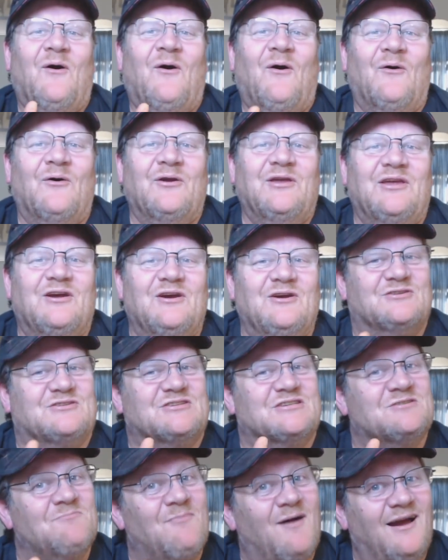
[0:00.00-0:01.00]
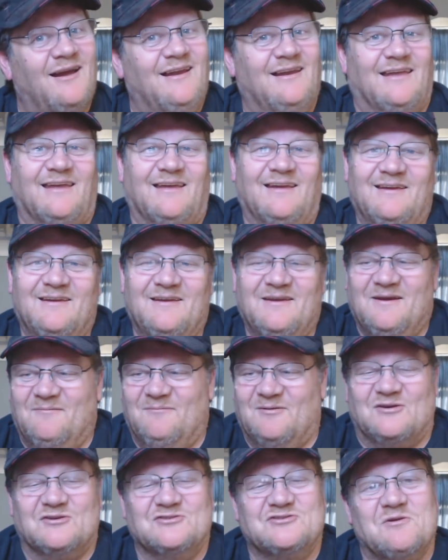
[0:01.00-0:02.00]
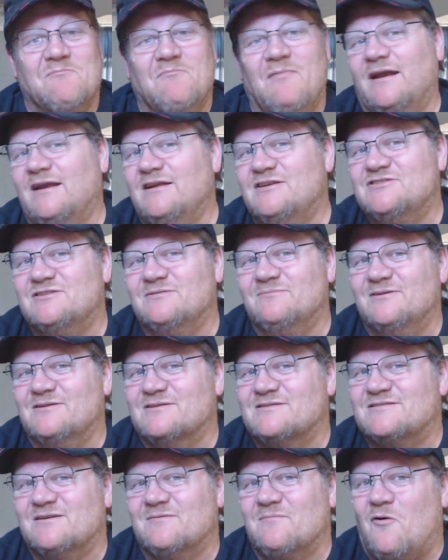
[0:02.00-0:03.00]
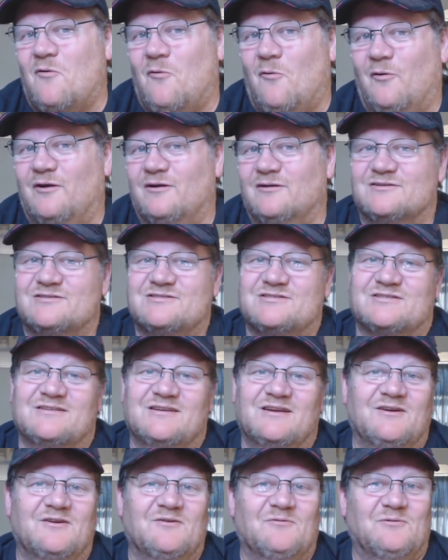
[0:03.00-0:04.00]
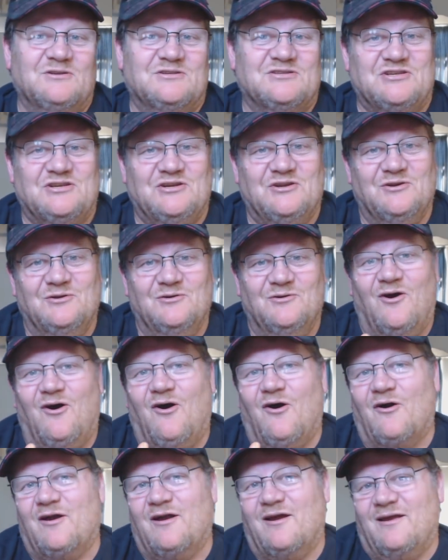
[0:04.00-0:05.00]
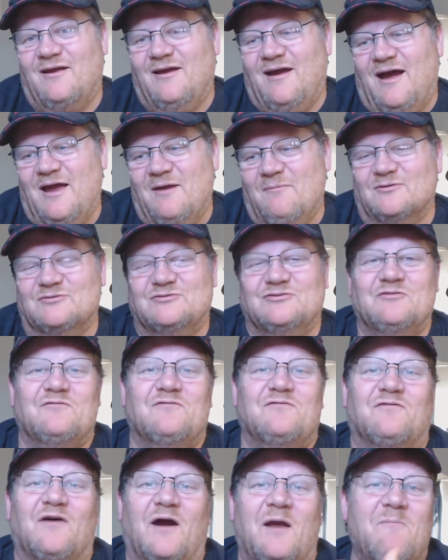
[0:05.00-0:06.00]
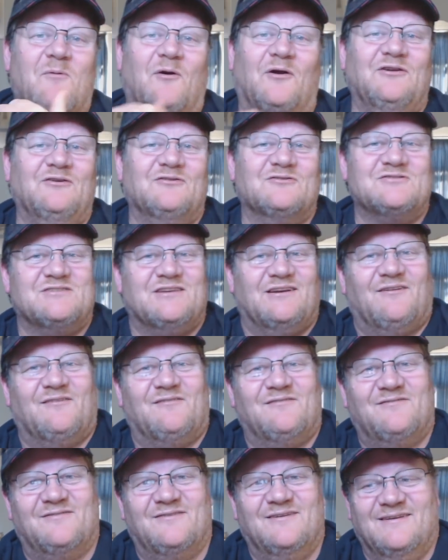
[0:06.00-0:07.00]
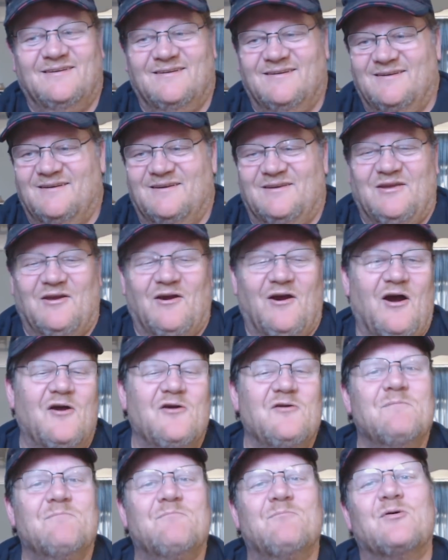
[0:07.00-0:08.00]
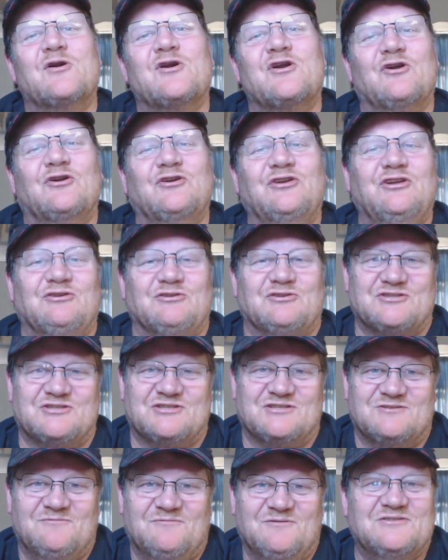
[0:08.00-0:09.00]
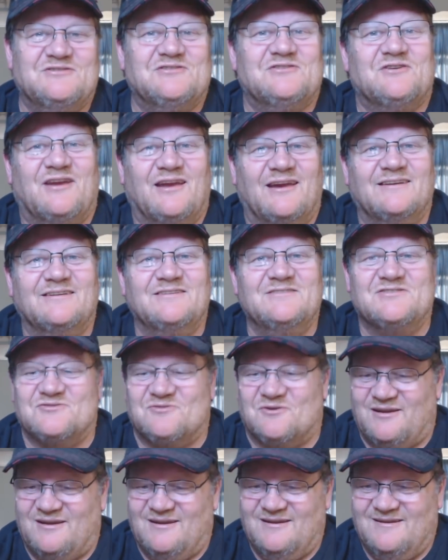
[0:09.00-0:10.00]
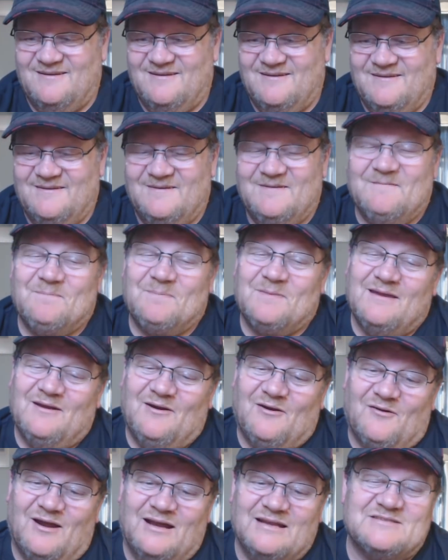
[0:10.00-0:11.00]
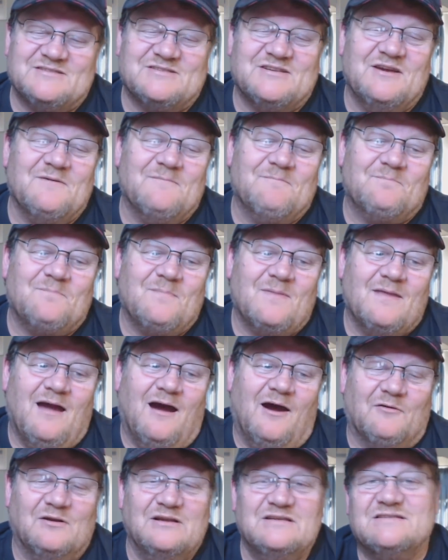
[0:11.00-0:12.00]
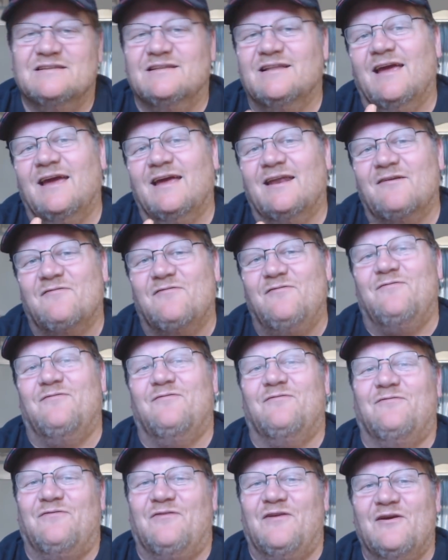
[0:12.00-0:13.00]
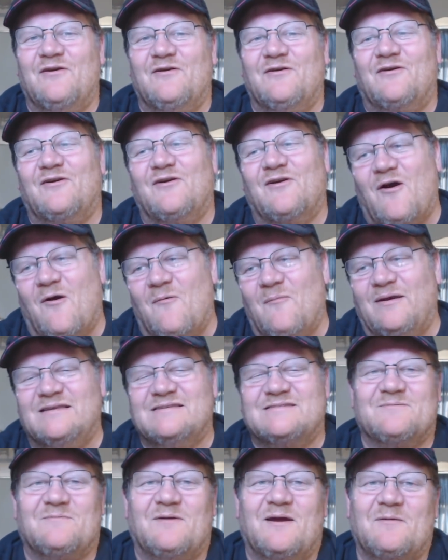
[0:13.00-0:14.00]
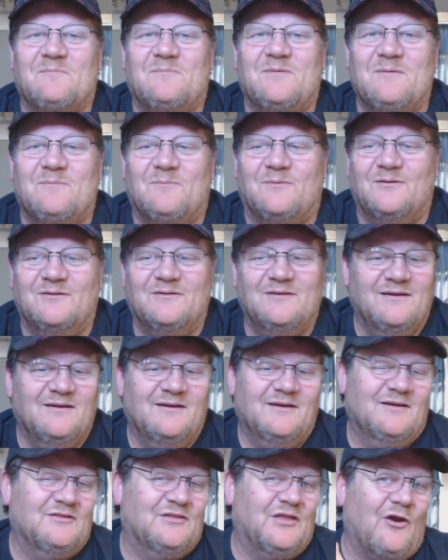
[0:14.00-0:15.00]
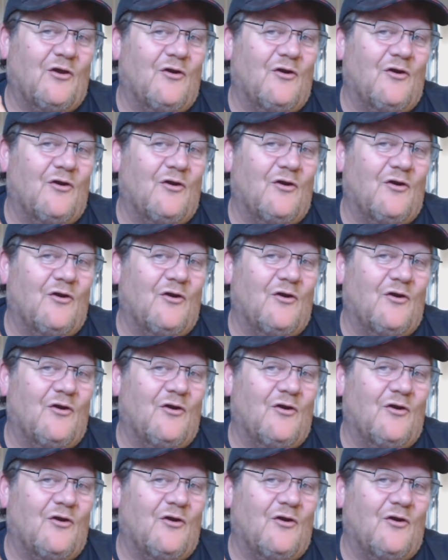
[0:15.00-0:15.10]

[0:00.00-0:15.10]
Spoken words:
or you're smiling because you managed to build some coils which you are able to vape on yourself, your own produce which you can enjoy. Alright, so I recently had a few comments about people that